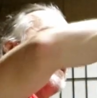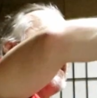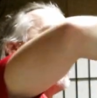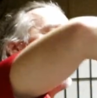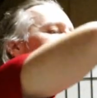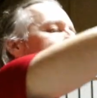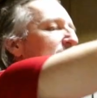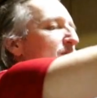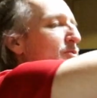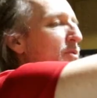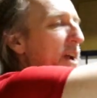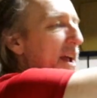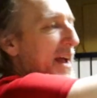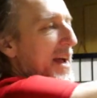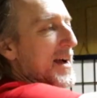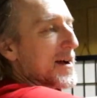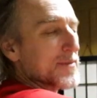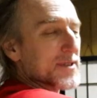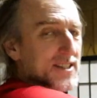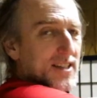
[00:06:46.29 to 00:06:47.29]
and
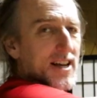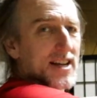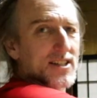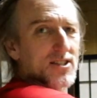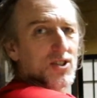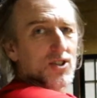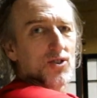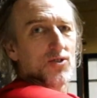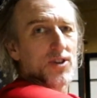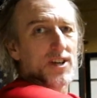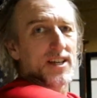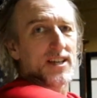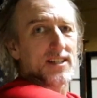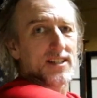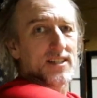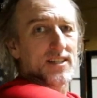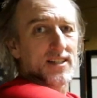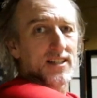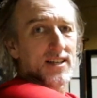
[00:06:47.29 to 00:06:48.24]
grab as I do it